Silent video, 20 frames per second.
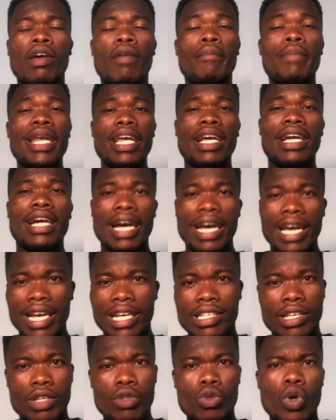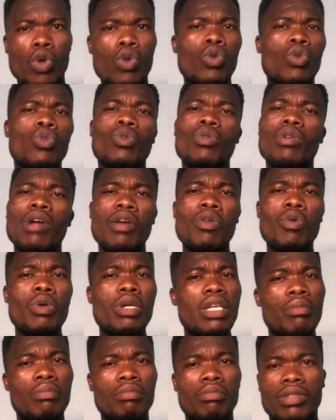Medikal H S, so no no crown no
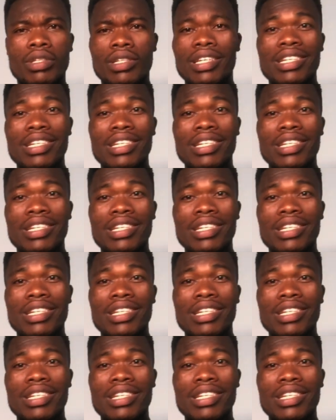name,